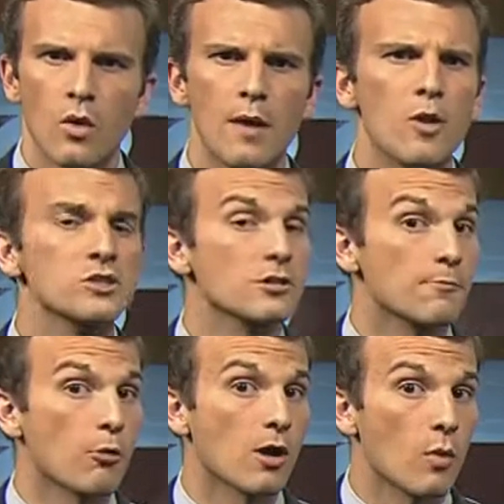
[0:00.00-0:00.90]
While most of the
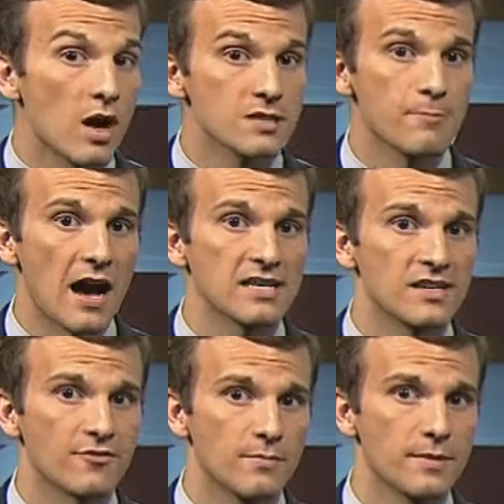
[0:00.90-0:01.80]
report was
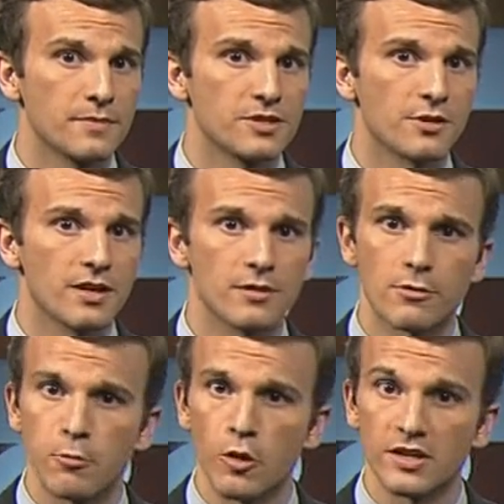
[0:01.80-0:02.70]
positive from Missouri, the
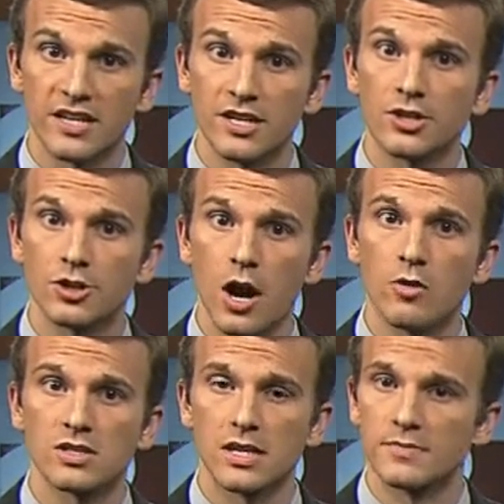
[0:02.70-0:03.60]
report did
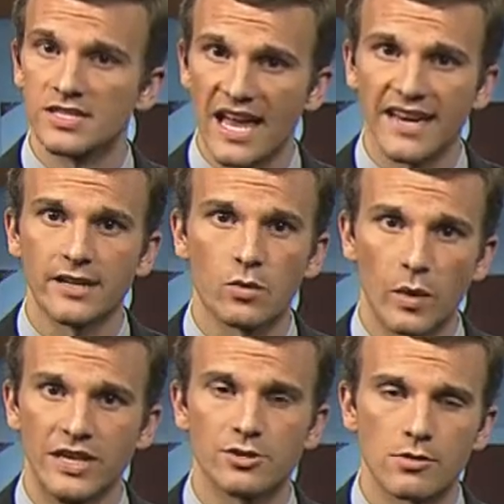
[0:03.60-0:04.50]
show some stagnant
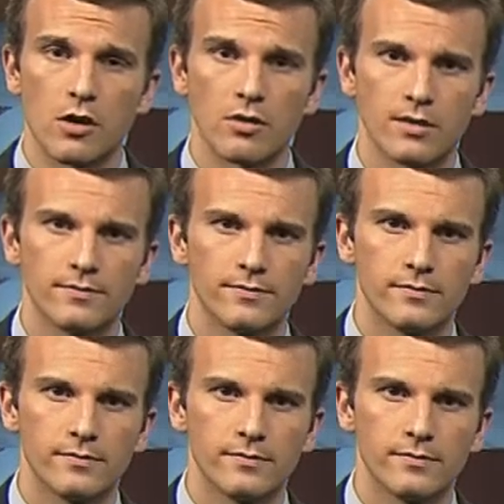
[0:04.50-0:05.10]
wage growth.